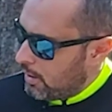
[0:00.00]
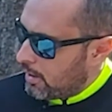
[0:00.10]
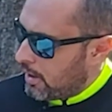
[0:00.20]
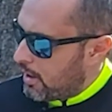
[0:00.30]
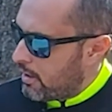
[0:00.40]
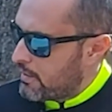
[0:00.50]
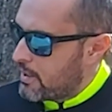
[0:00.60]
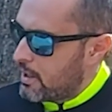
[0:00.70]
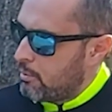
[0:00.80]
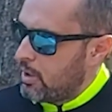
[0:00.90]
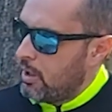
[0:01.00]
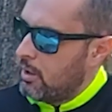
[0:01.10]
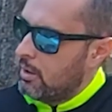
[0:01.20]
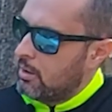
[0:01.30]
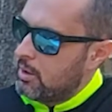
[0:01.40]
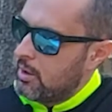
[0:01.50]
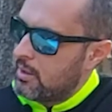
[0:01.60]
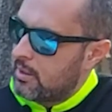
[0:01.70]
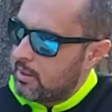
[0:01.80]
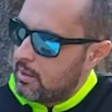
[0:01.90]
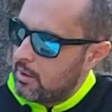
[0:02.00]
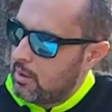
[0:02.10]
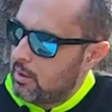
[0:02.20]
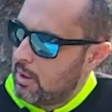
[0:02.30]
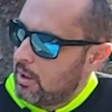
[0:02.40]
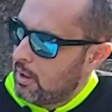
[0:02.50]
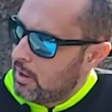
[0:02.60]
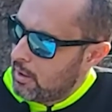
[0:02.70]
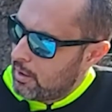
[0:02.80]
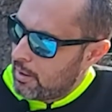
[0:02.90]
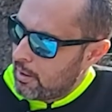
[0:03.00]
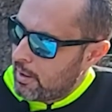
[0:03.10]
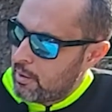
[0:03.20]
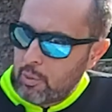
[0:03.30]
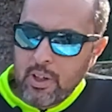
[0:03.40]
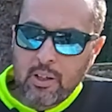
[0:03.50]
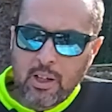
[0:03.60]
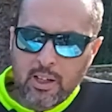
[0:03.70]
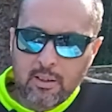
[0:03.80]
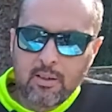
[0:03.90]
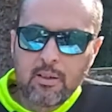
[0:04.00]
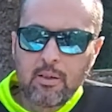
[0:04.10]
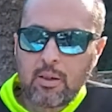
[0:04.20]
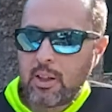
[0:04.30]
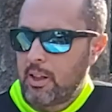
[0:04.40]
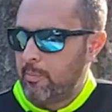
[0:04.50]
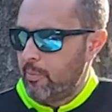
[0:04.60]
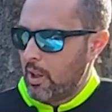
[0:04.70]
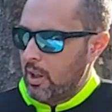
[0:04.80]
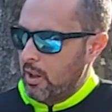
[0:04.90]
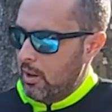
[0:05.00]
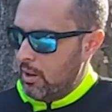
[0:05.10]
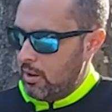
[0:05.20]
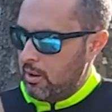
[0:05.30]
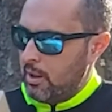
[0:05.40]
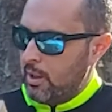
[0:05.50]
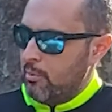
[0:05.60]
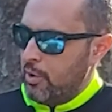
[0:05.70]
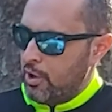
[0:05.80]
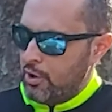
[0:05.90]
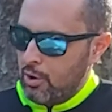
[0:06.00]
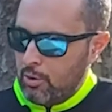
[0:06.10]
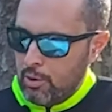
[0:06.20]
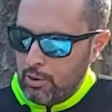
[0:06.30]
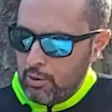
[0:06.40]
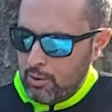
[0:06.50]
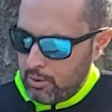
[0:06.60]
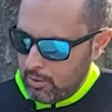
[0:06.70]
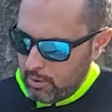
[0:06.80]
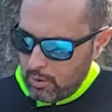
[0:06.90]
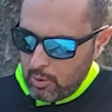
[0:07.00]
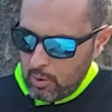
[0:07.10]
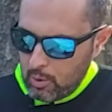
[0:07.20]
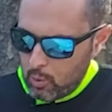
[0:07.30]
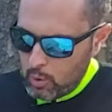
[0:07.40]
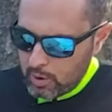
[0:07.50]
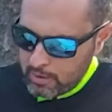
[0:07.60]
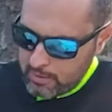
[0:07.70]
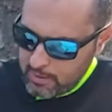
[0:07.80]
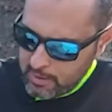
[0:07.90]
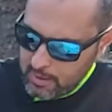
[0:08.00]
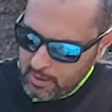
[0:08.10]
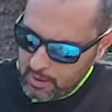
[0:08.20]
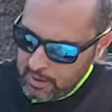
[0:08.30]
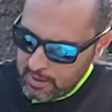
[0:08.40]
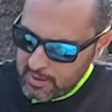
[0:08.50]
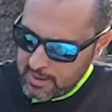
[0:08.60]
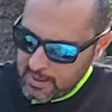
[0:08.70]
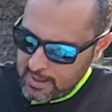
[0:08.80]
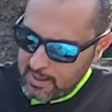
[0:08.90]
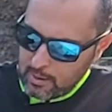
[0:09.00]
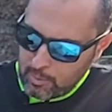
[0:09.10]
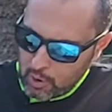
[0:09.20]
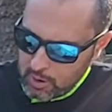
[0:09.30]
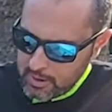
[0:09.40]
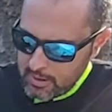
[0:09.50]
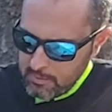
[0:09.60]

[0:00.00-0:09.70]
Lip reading: KF sent me this LED ring light. Okay, let me show you what's inside the box,